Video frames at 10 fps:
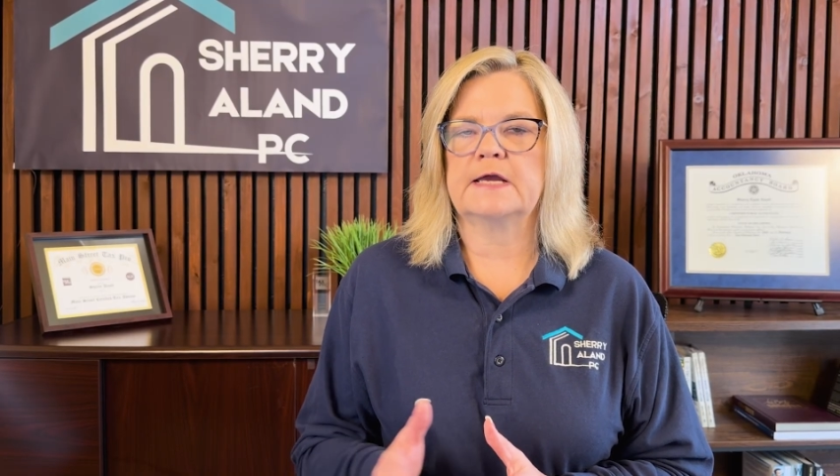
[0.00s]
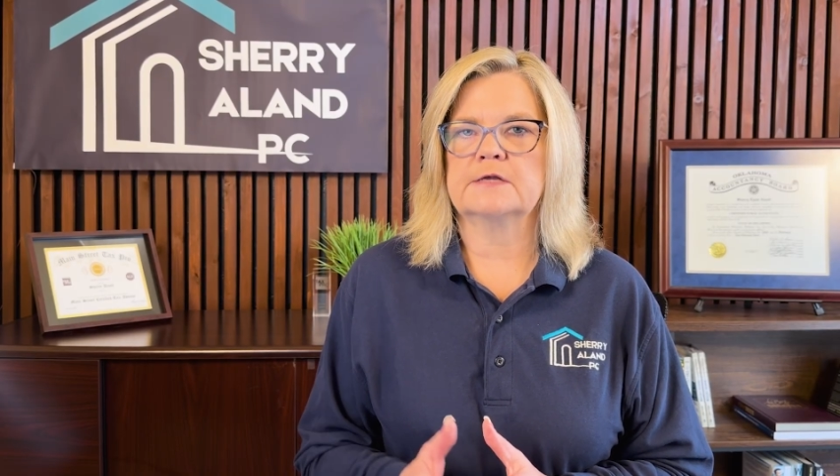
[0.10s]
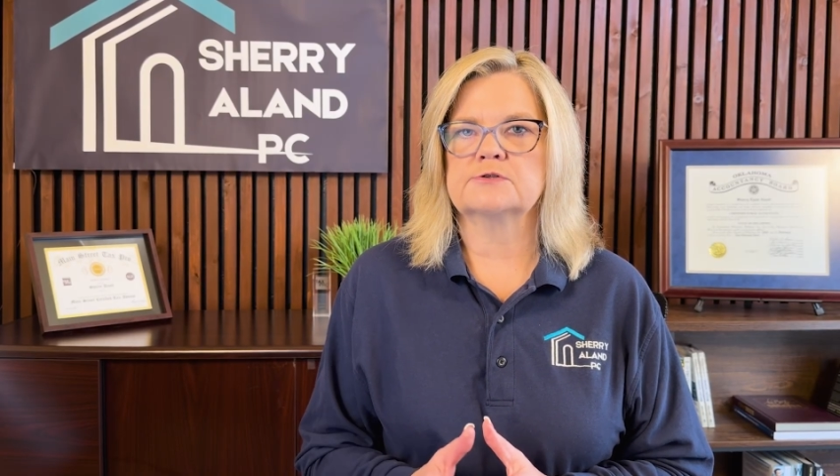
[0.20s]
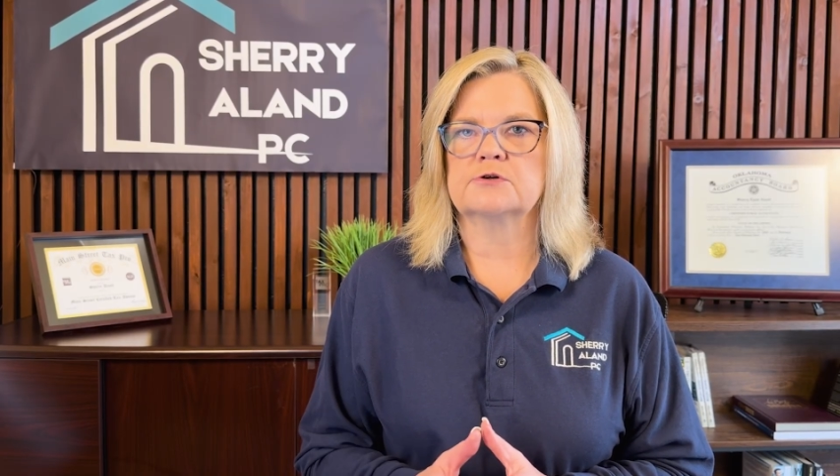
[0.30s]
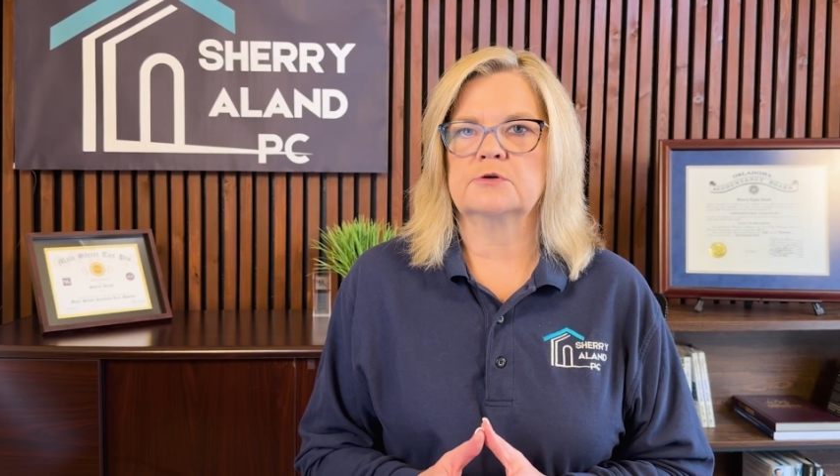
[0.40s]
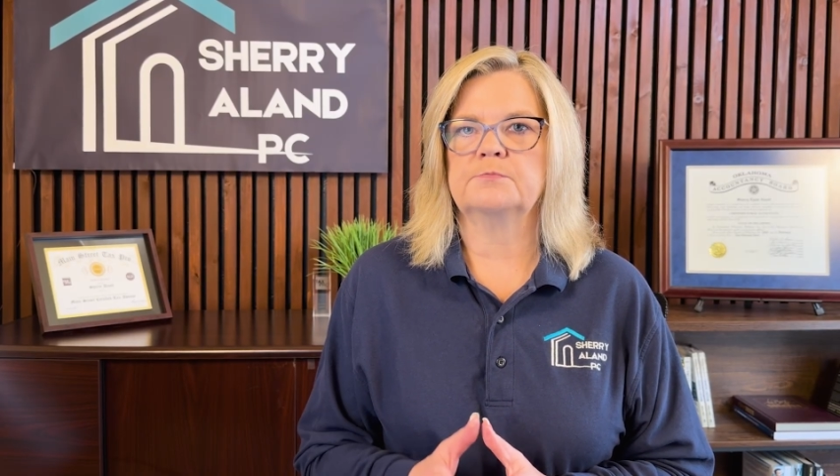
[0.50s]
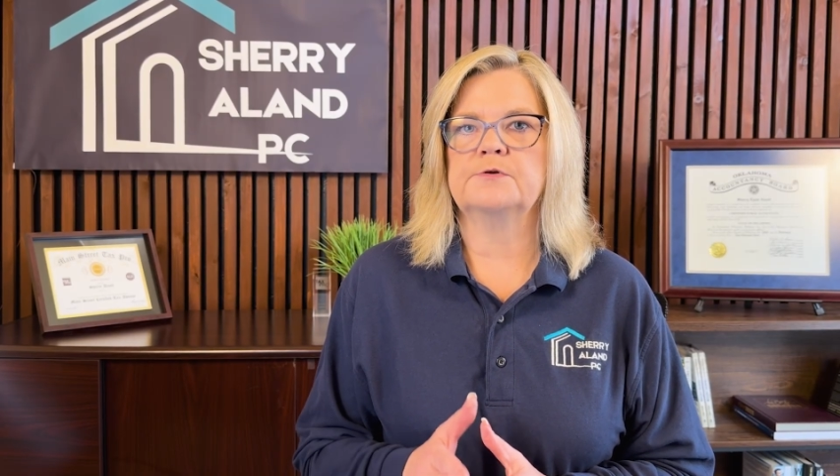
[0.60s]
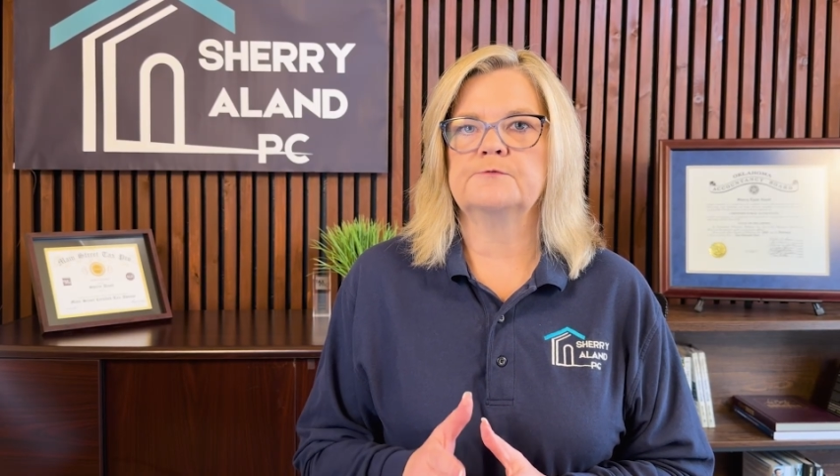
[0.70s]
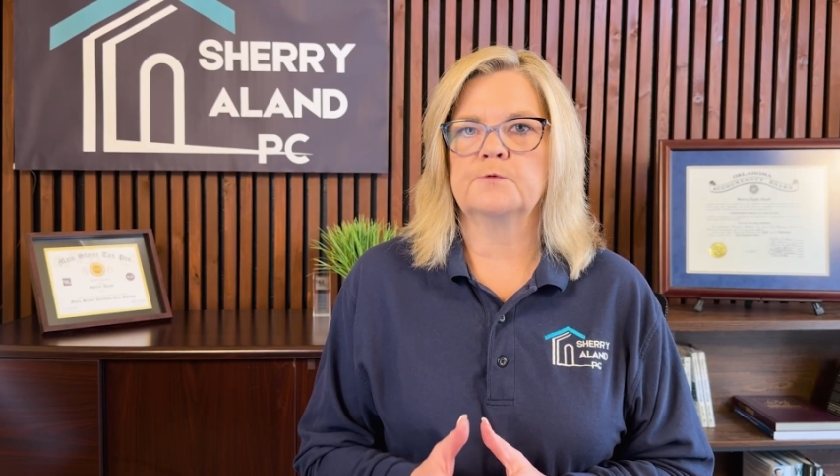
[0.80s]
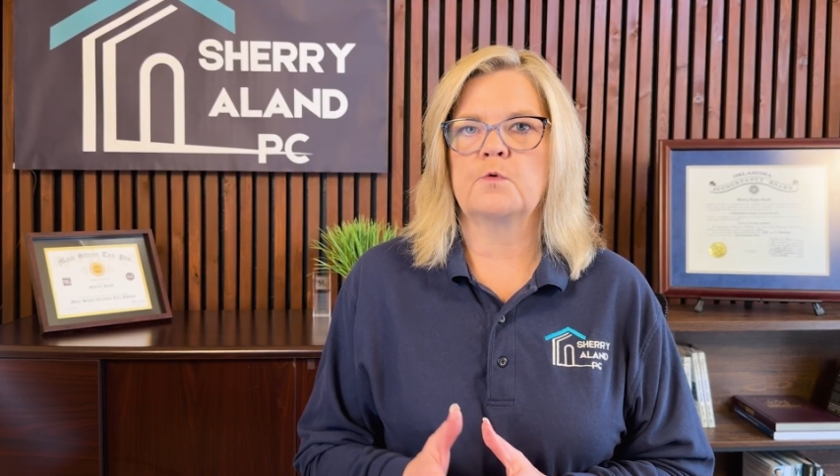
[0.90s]
answered
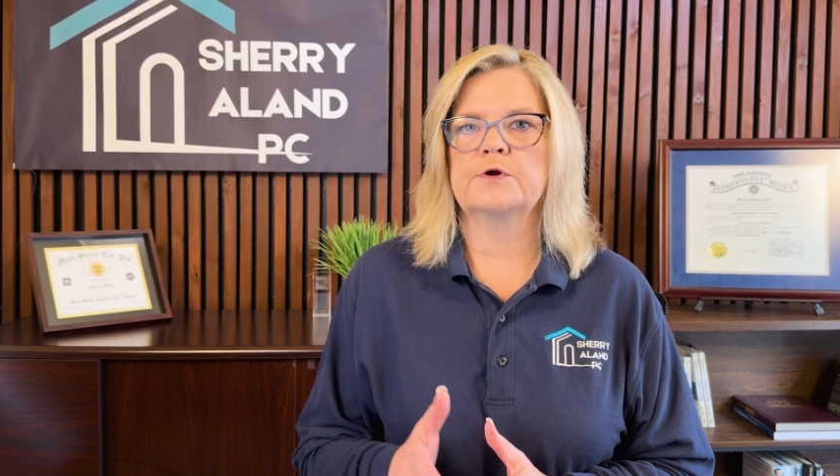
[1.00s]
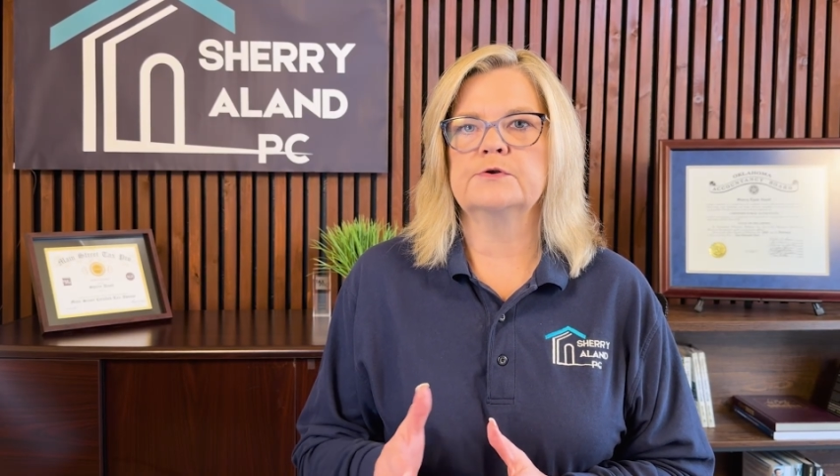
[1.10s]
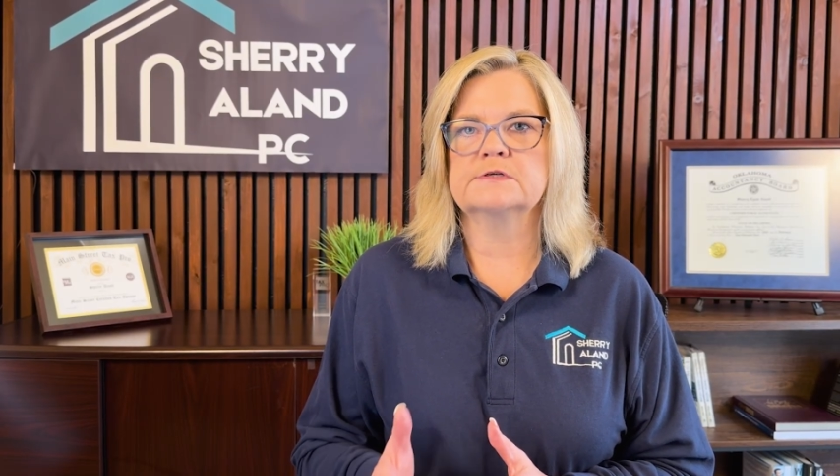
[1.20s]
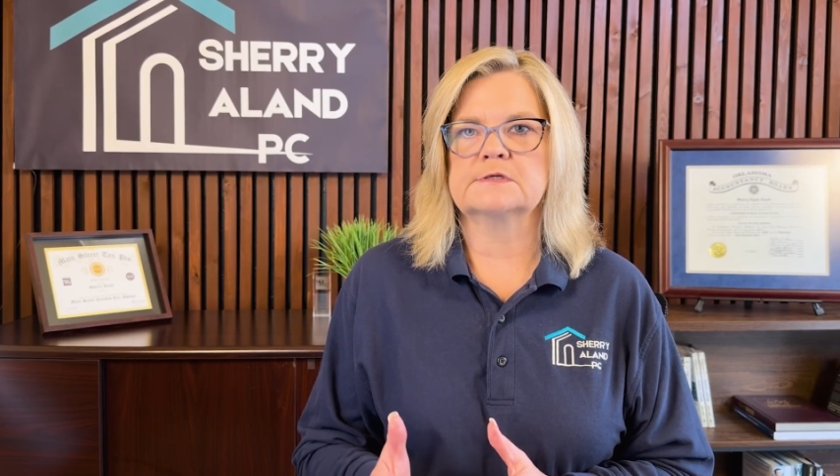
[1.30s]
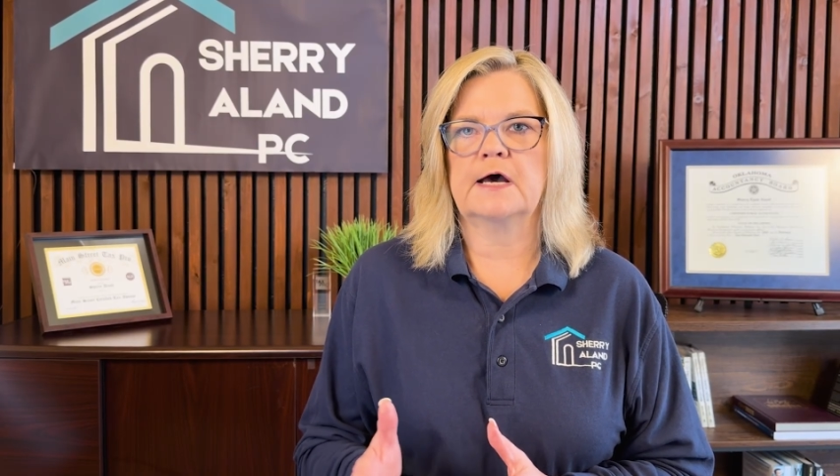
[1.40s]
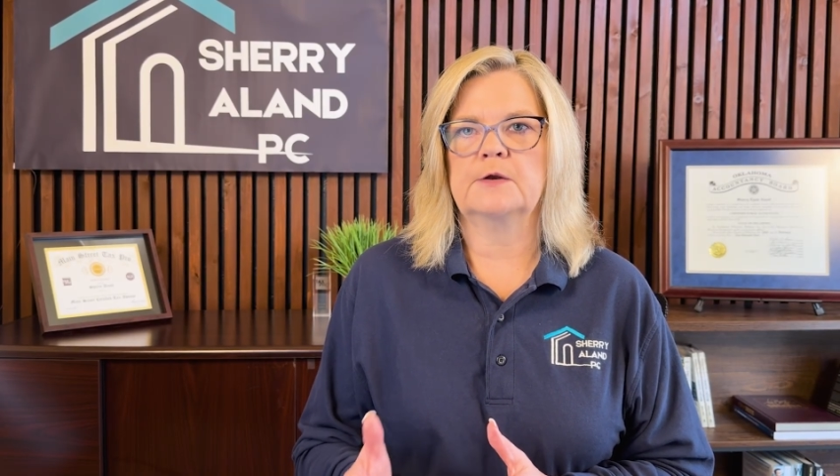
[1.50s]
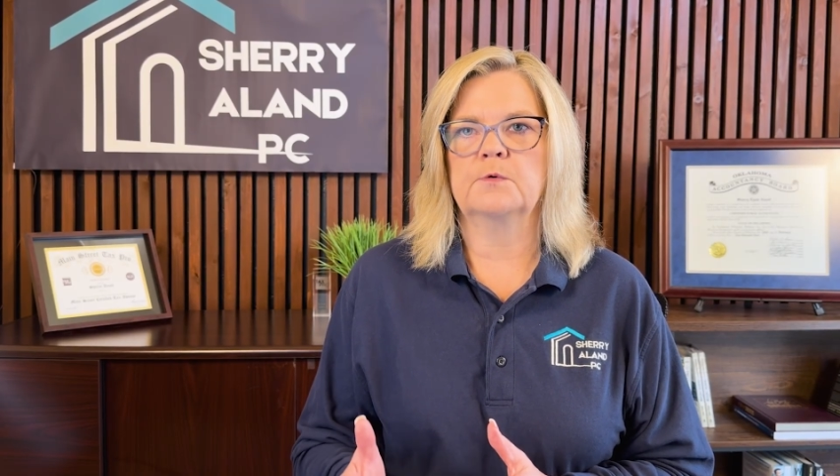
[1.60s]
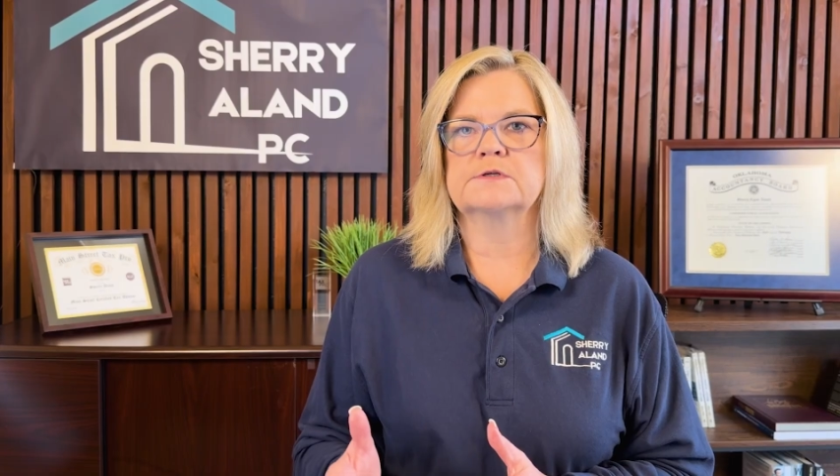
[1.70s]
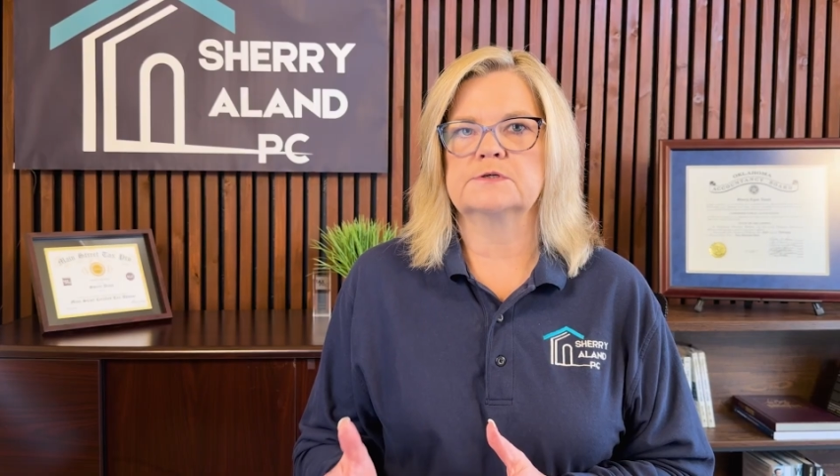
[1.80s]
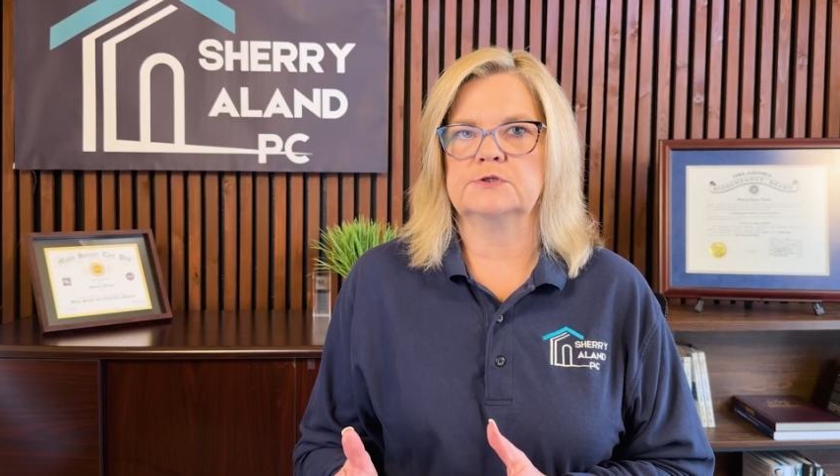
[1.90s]
before you decide
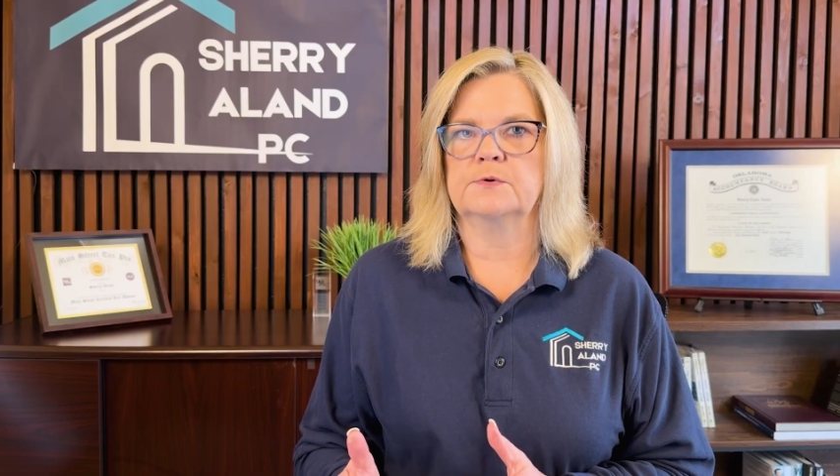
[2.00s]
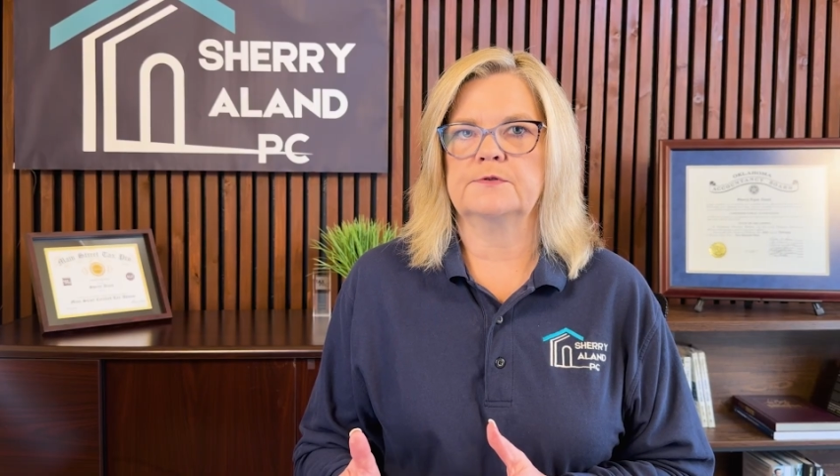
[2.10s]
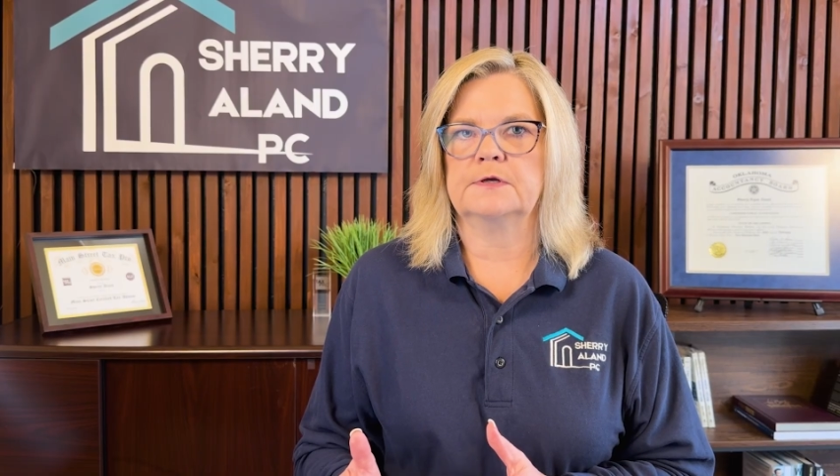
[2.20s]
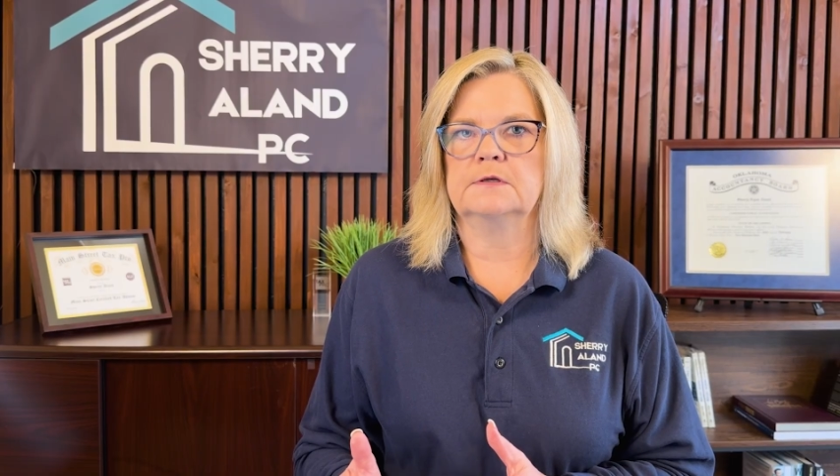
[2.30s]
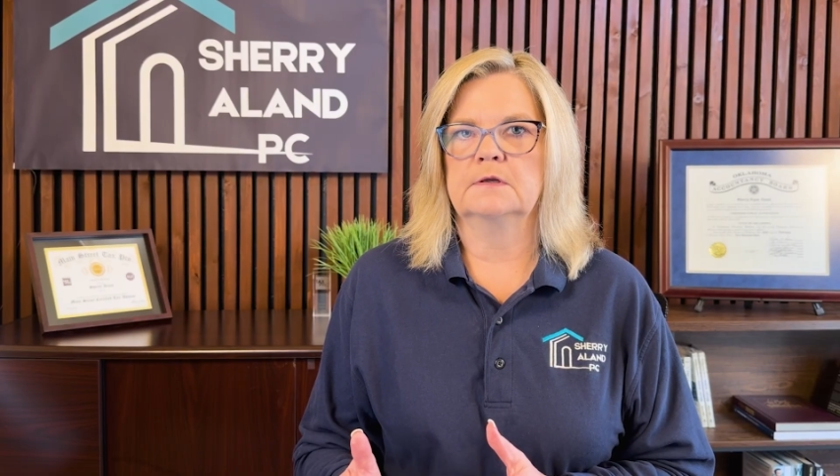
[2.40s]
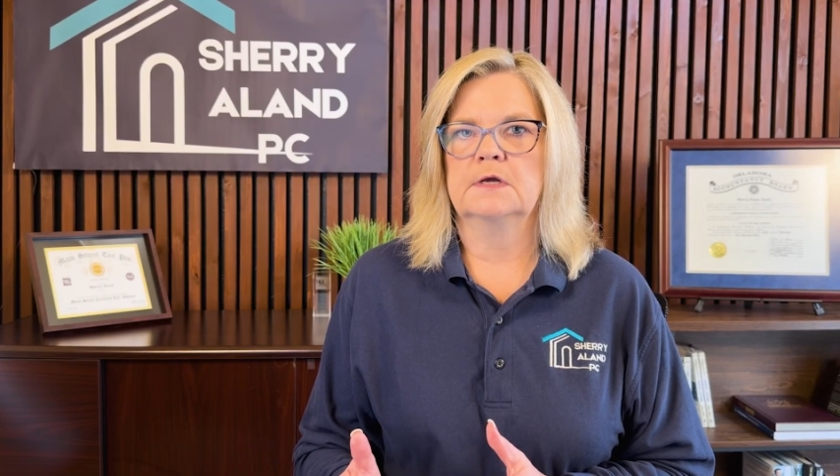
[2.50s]
what to do with it,